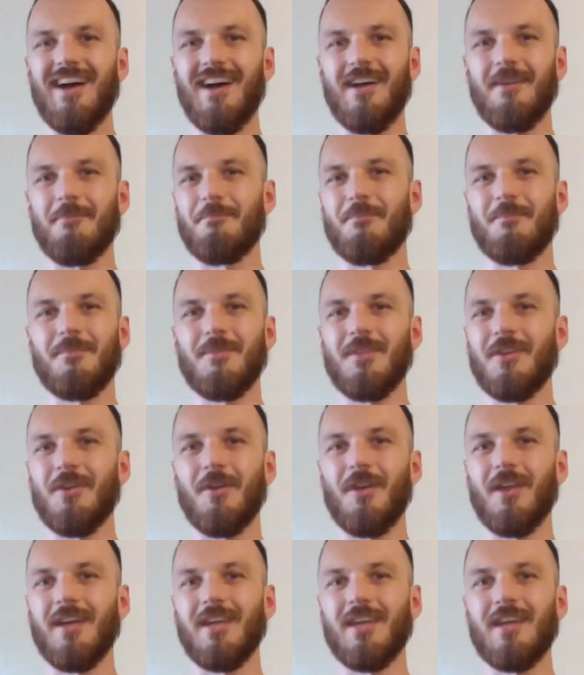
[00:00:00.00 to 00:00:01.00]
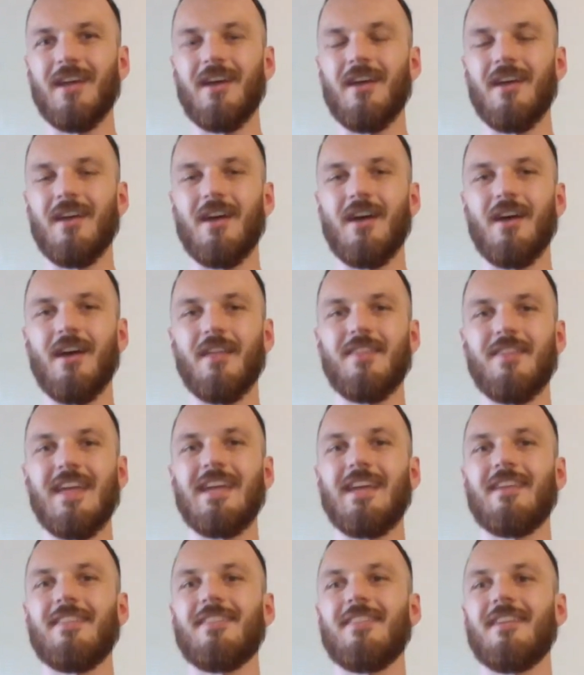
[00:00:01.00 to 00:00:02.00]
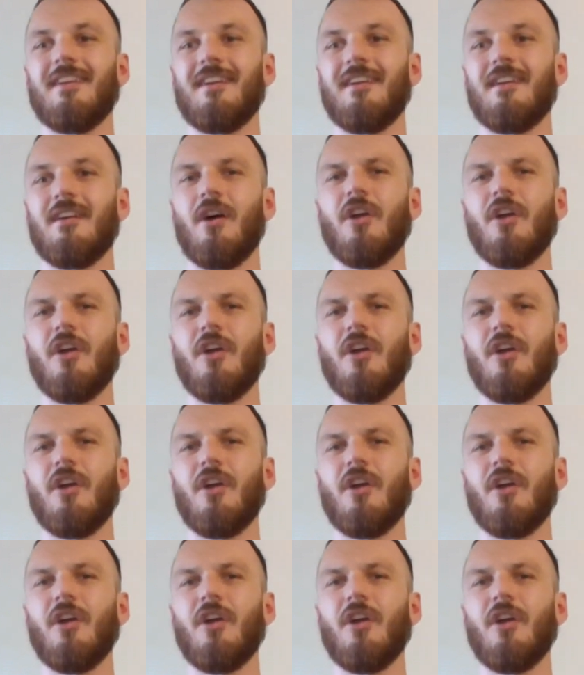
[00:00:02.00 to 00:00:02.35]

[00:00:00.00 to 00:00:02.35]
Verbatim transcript: I, you know, like I, I think that.